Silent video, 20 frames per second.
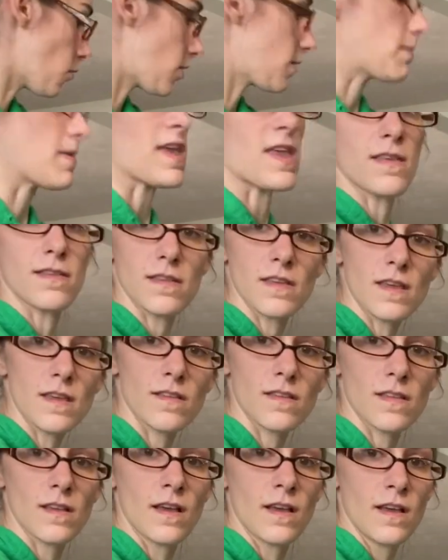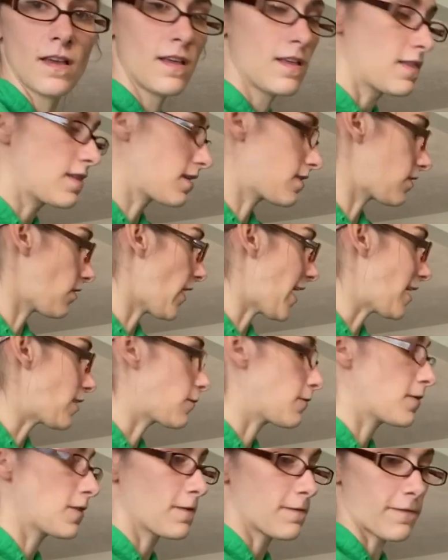more pieces, this
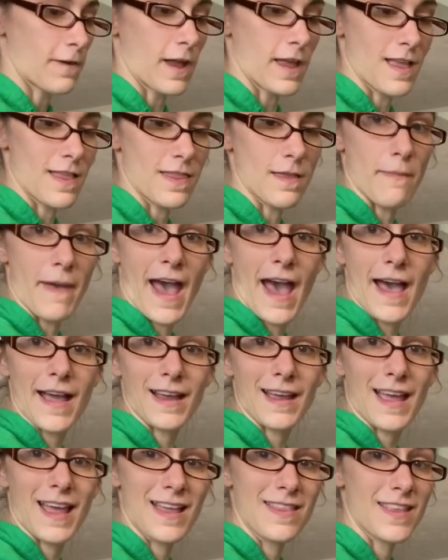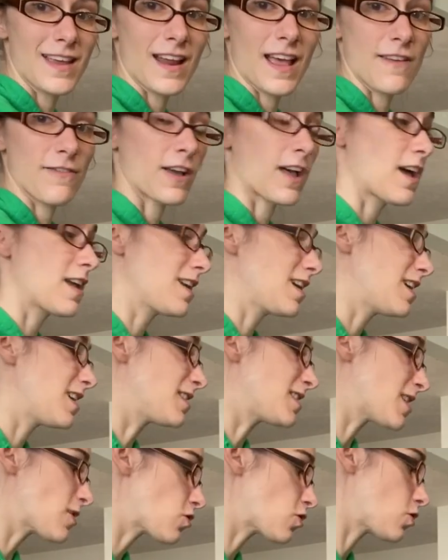length for the front and the back, and then I've cut an
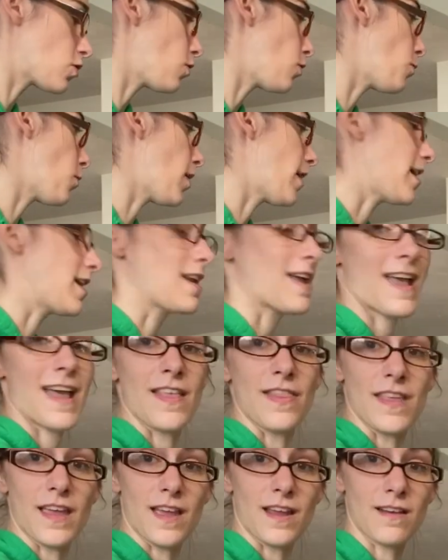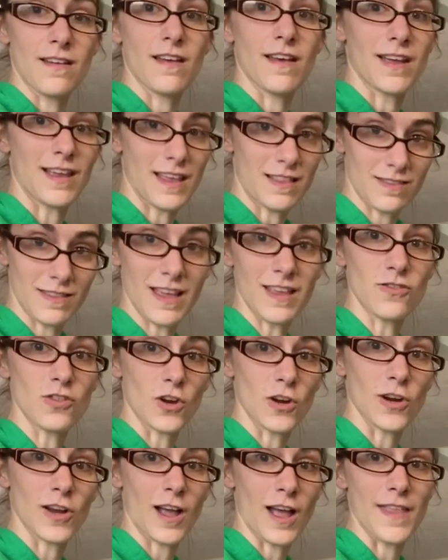additional one and then I in
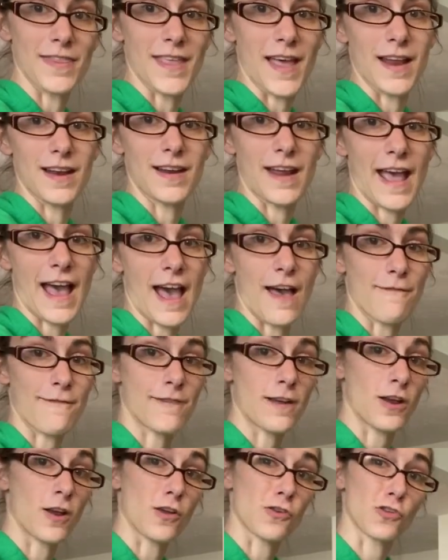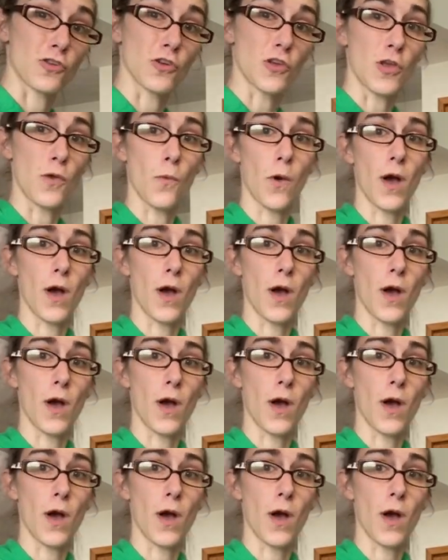turn cut that in half and I'll show you